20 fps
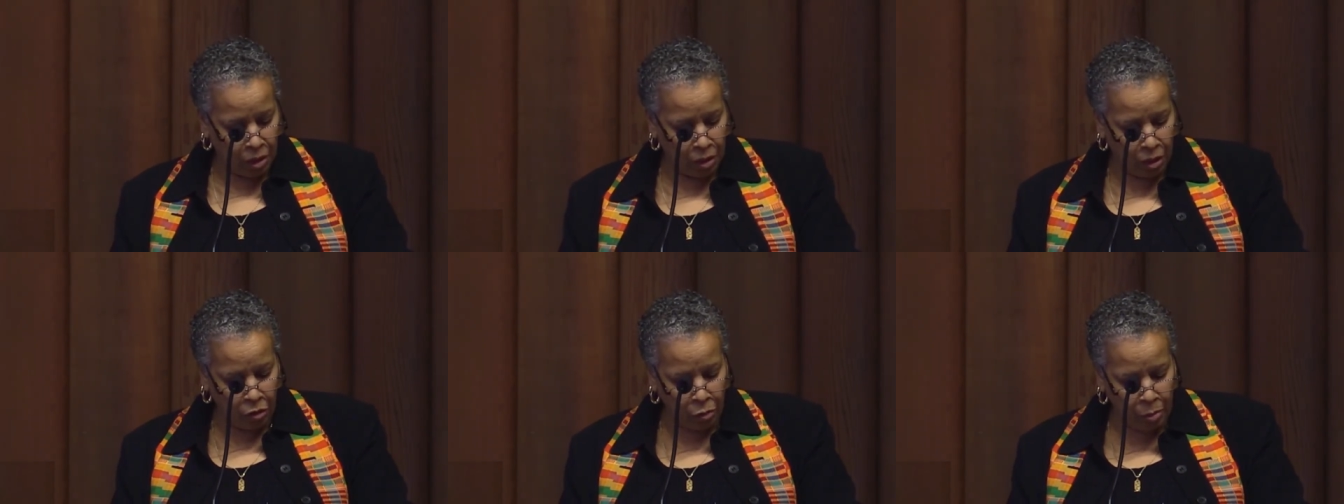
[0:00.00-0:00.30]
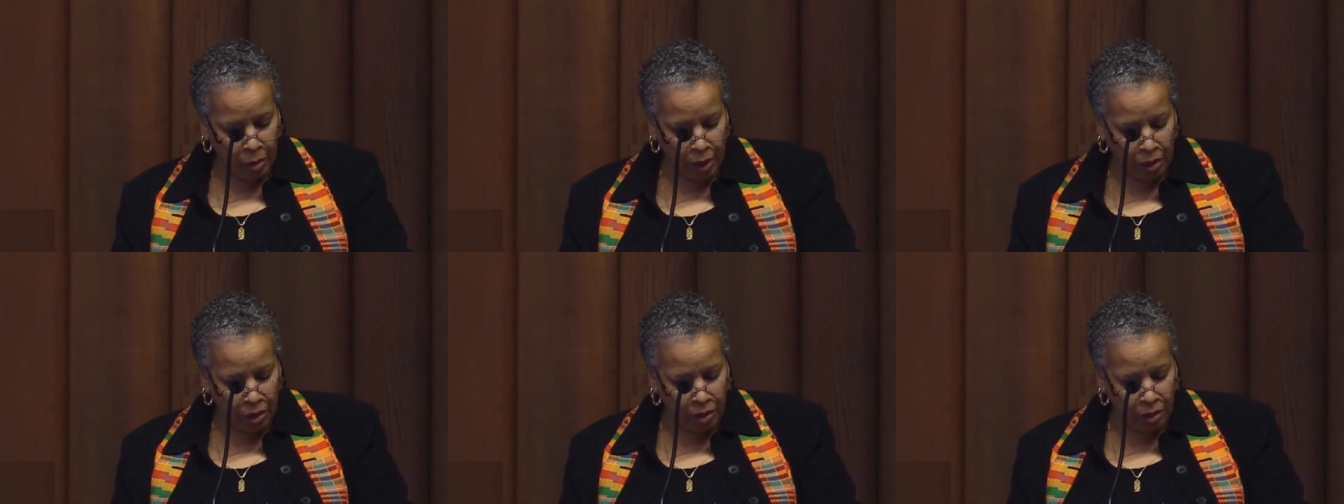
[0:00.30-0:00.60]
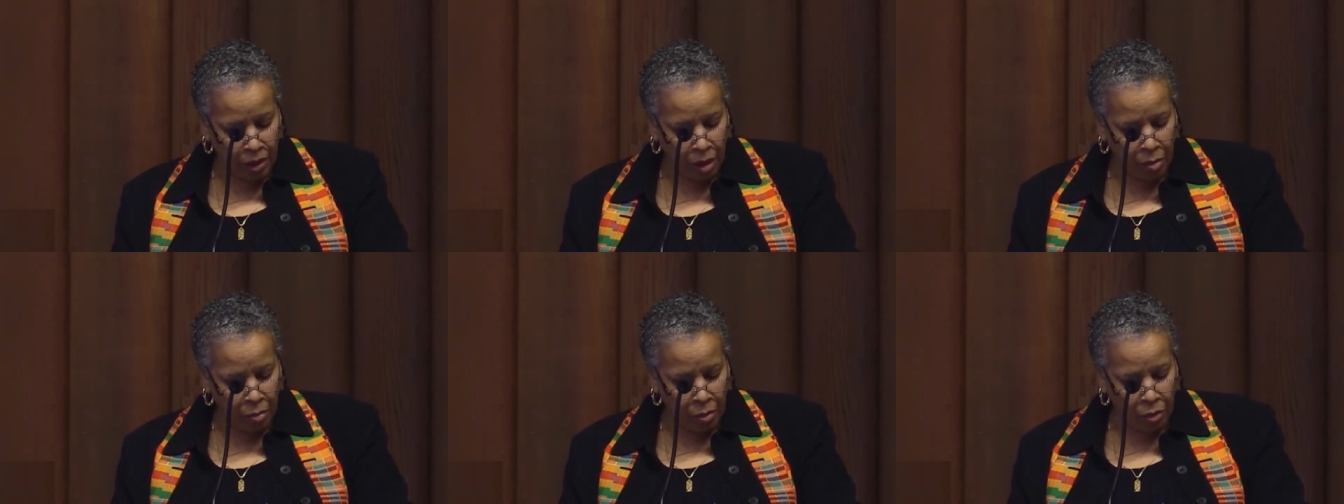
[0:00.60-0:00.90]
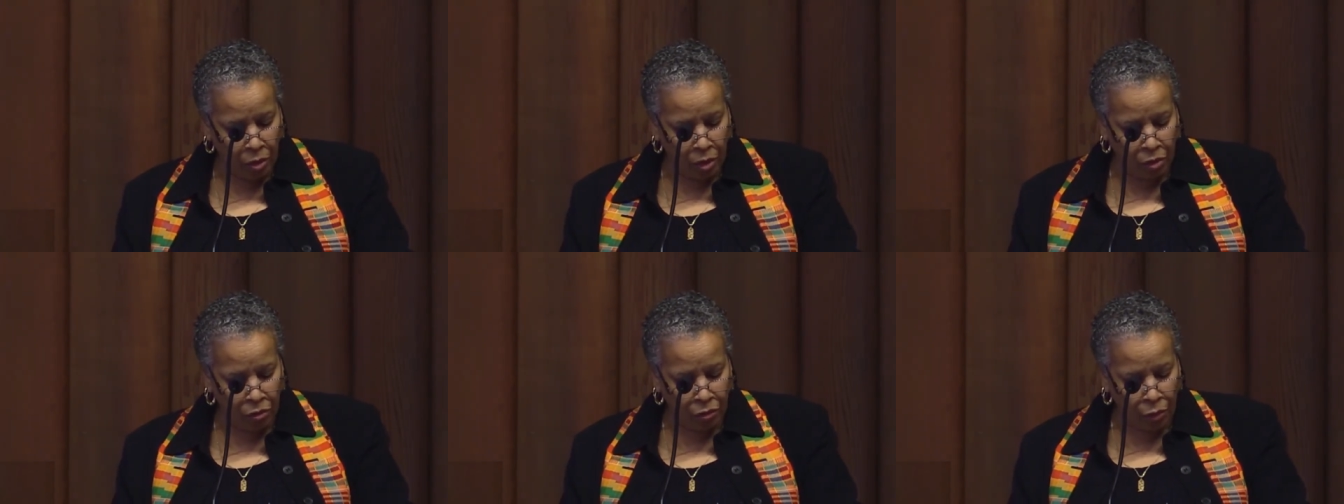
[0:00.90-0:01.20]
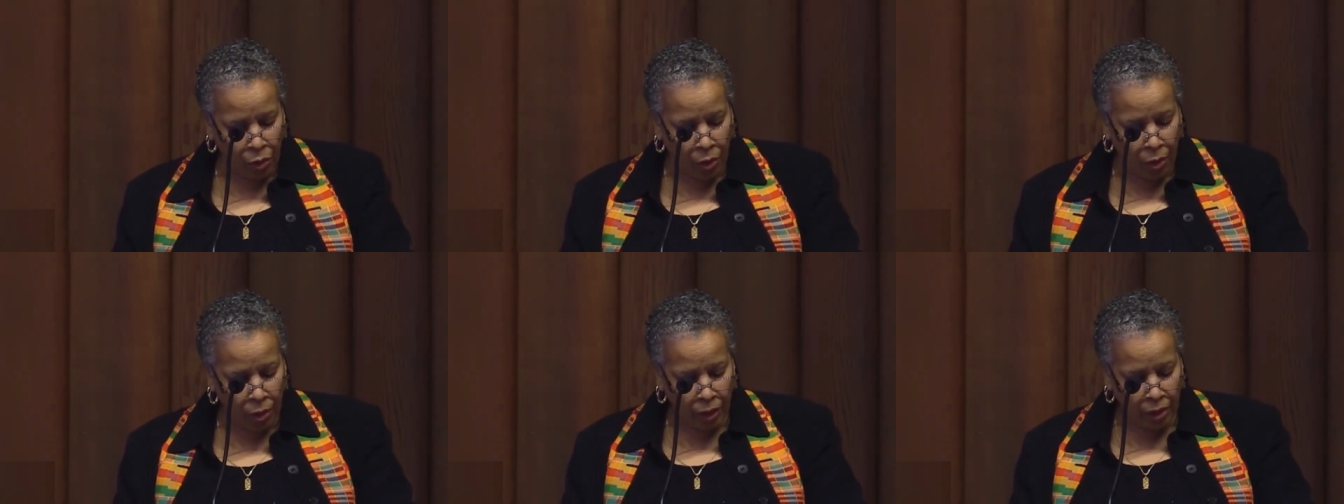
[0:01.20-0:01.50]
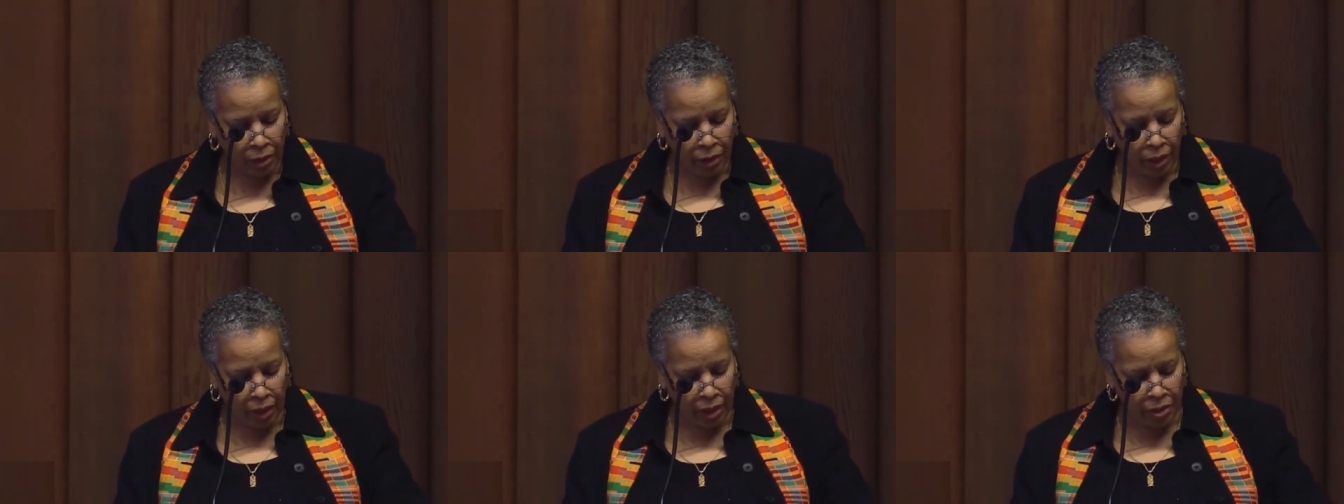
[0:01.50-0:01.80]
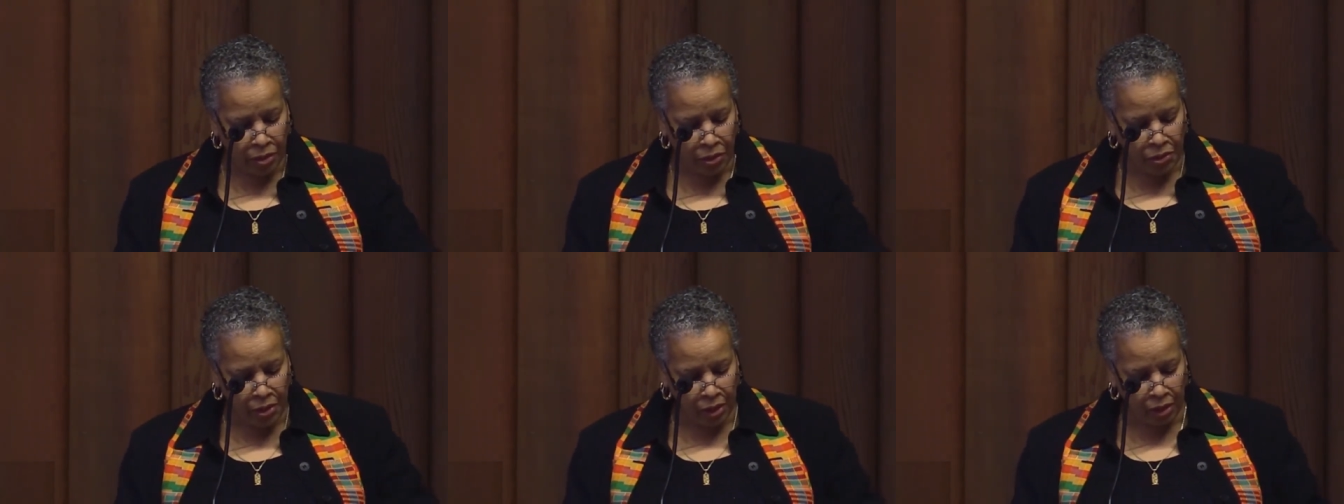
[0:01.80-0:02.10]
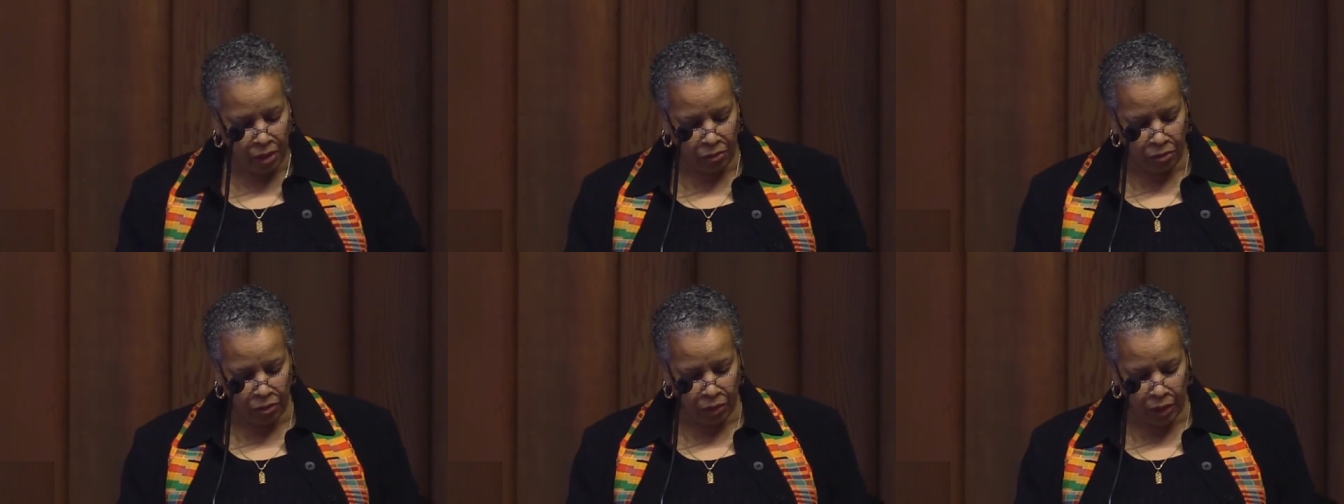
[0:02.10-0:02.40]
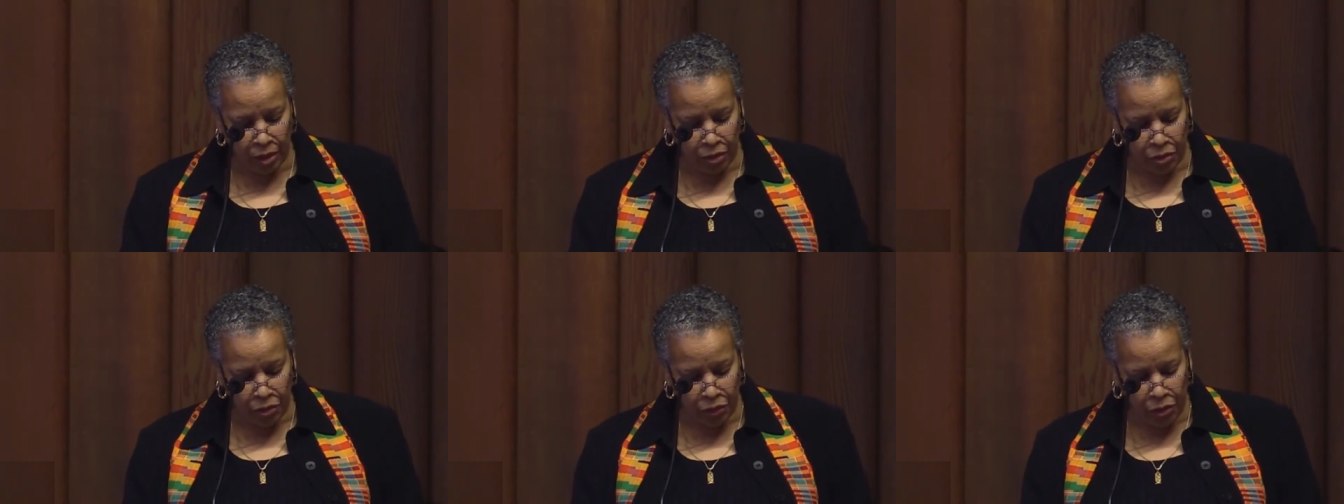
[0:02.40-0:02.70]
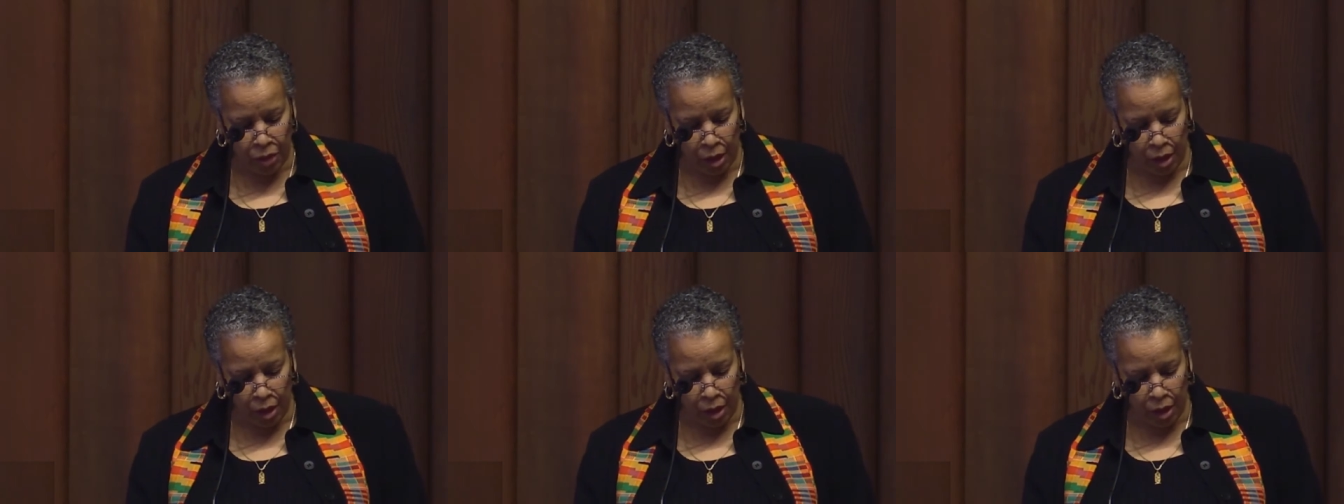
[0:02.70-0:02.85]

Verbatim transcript: There have been a number of organized events.